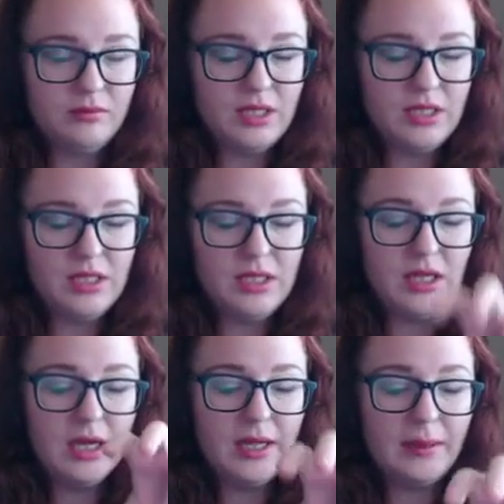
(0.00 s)
the
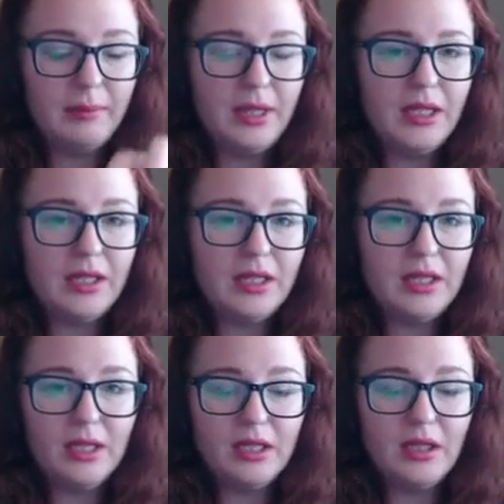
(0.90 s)

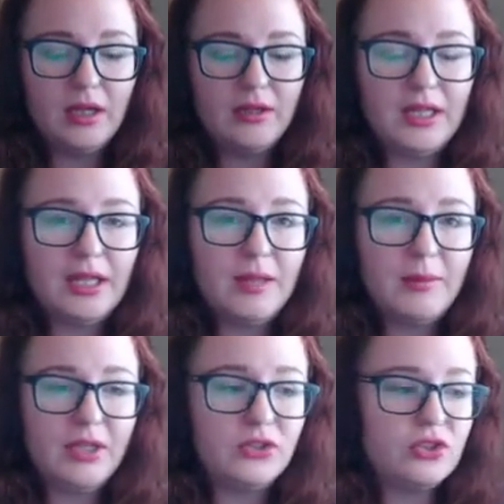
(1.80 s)
mailing, the
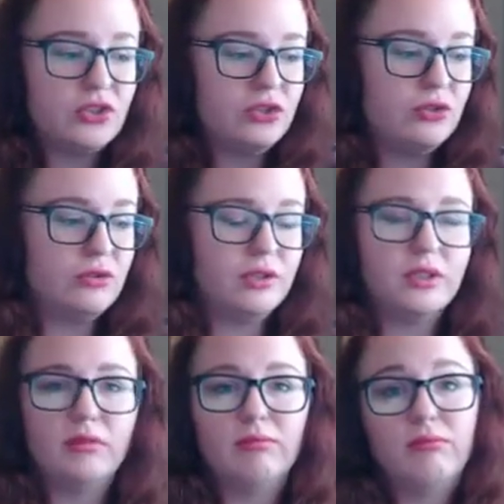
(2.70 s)
emails to
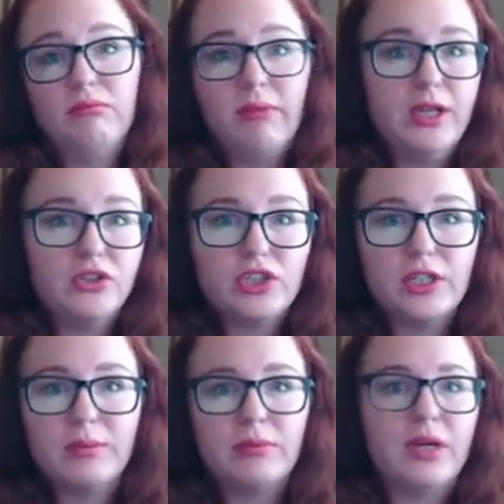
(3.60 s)
your
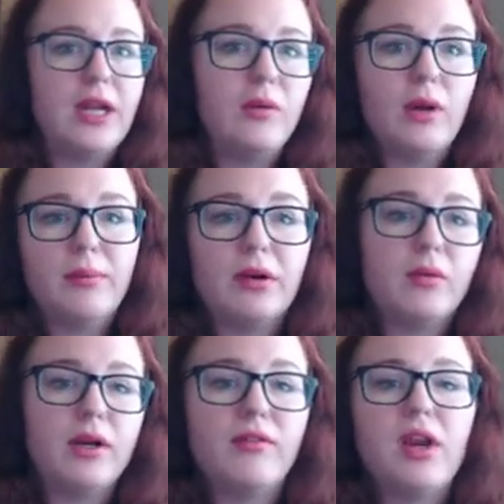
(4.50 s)
MailChimp or Aweber or
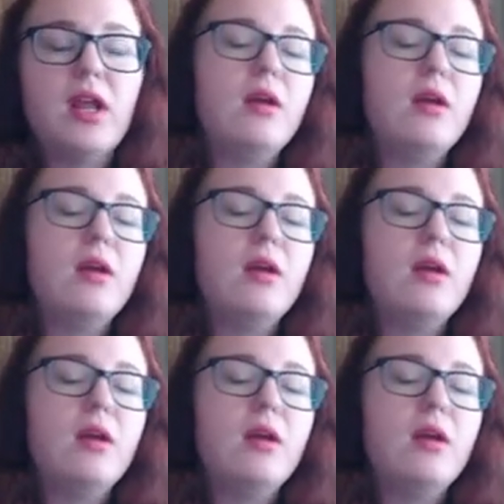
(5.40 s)
whatever,